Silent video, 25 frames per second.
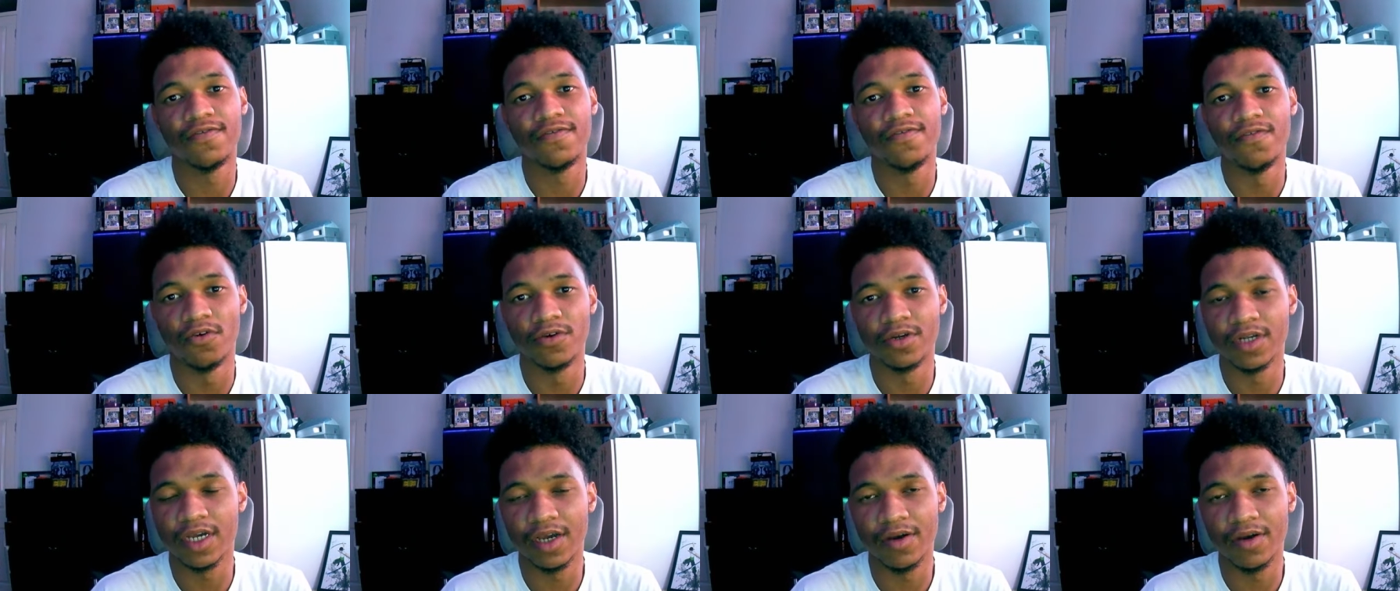
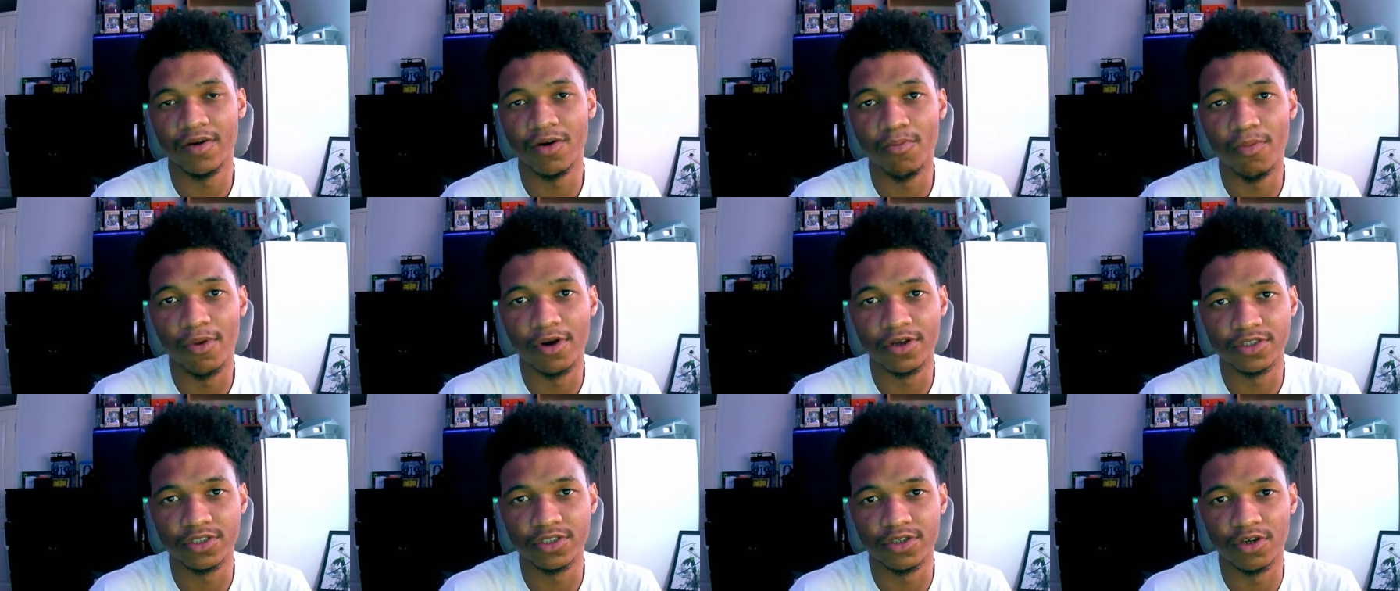Fortnite
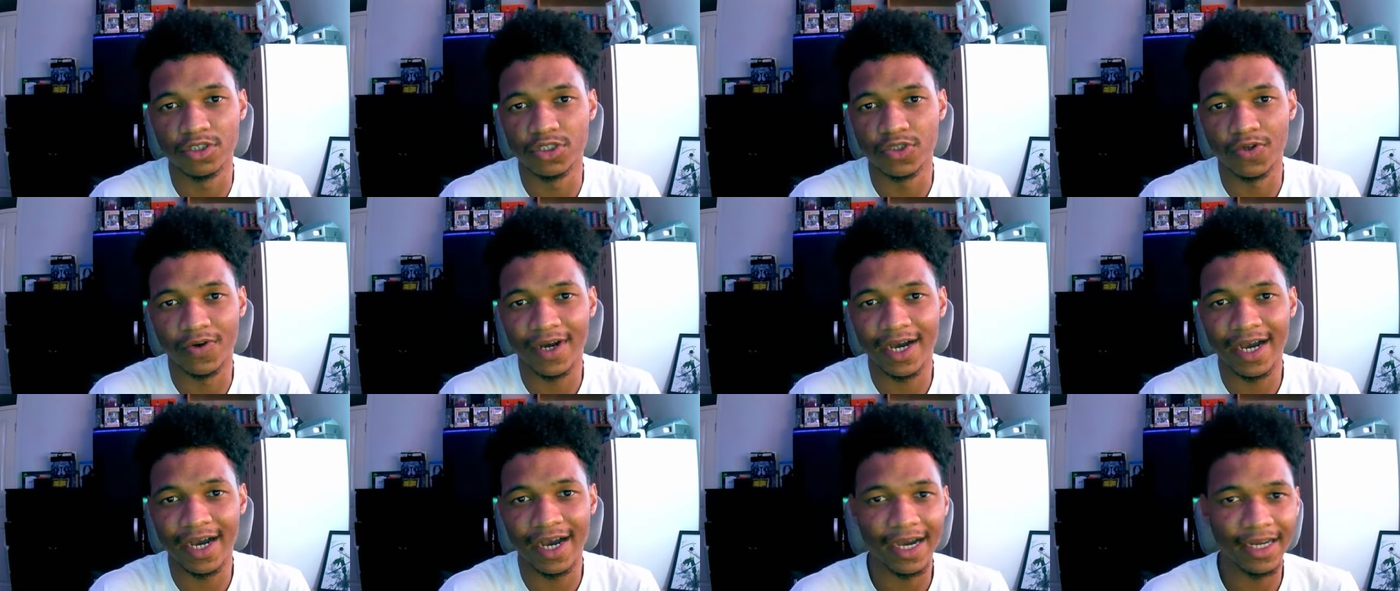montage or
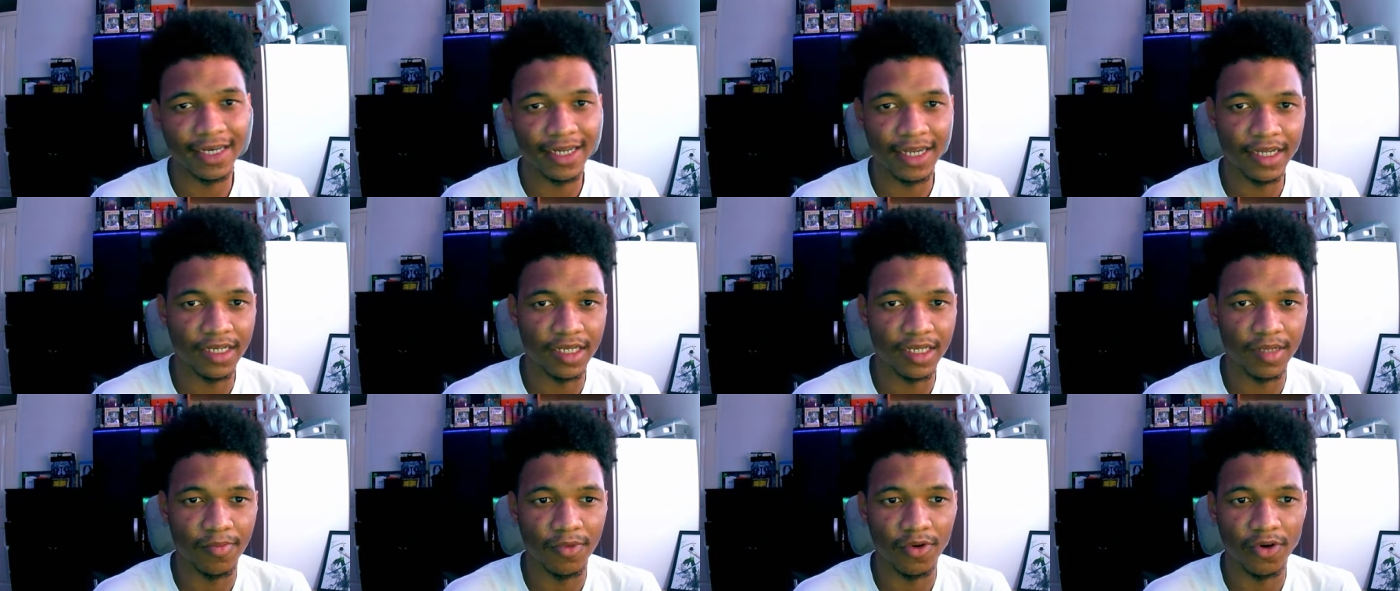highlight
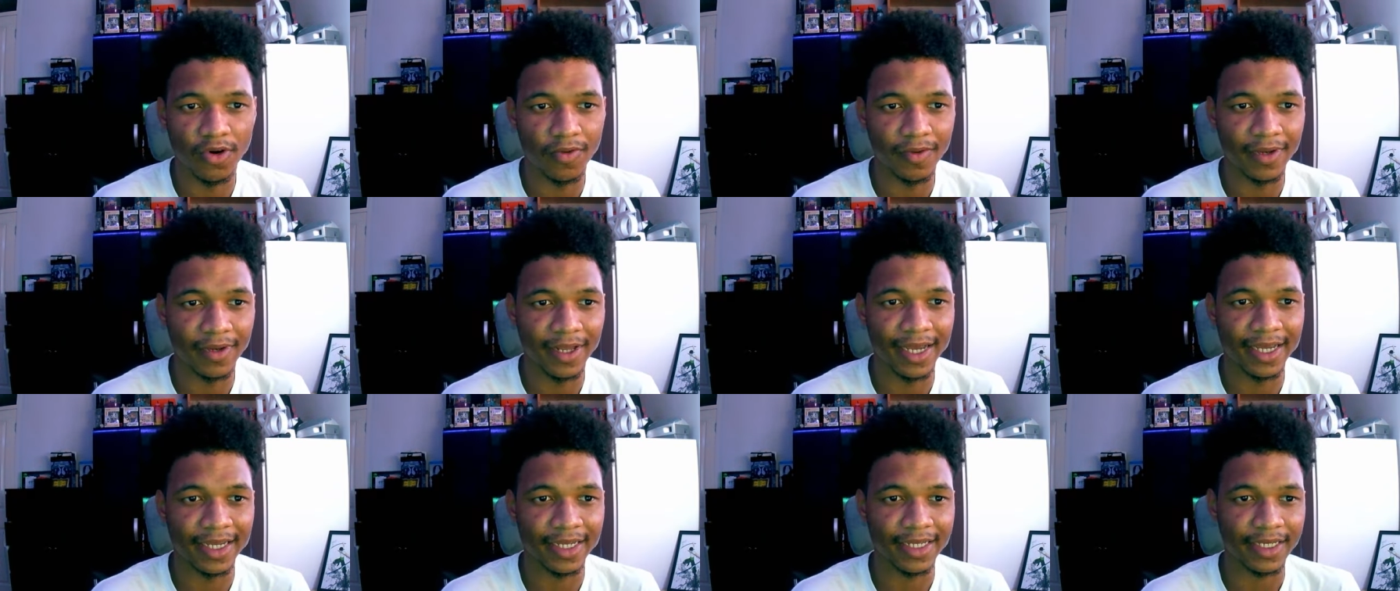anymore.
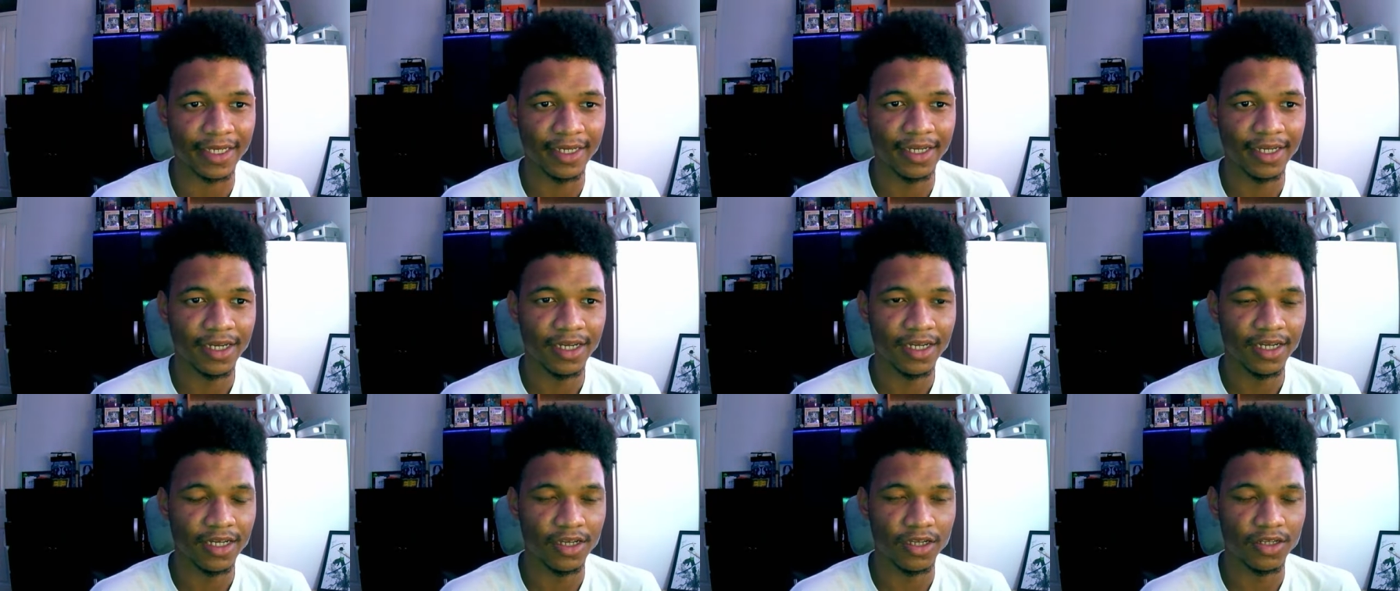Like,
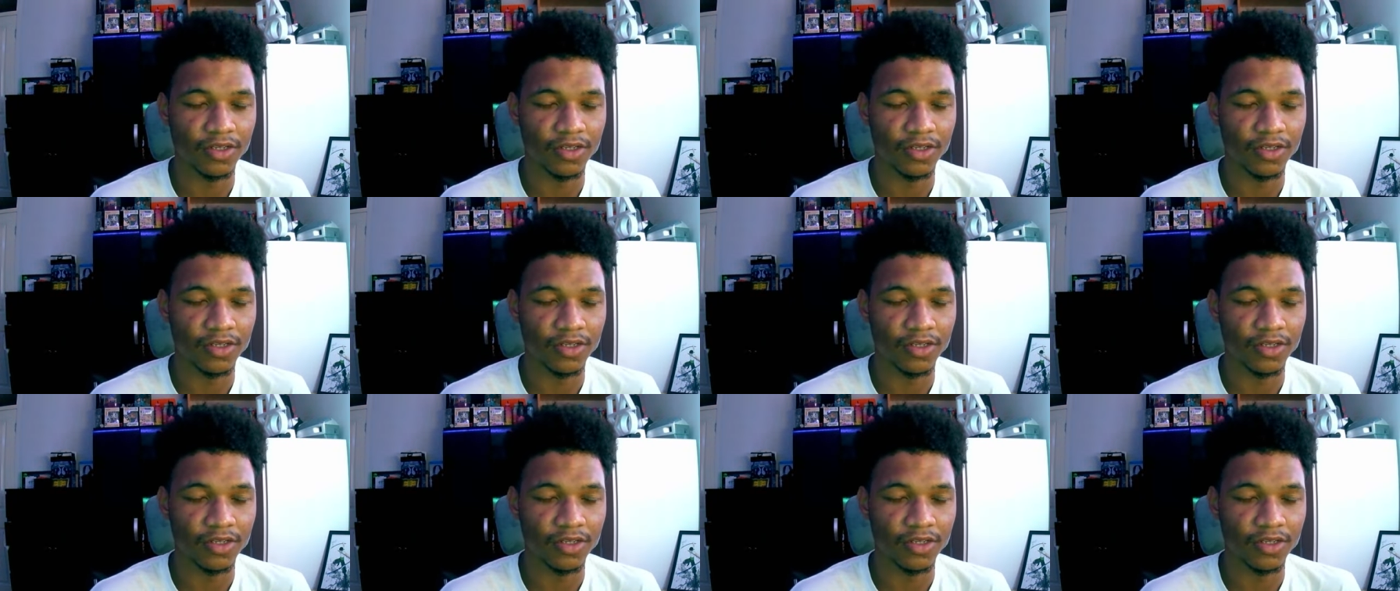you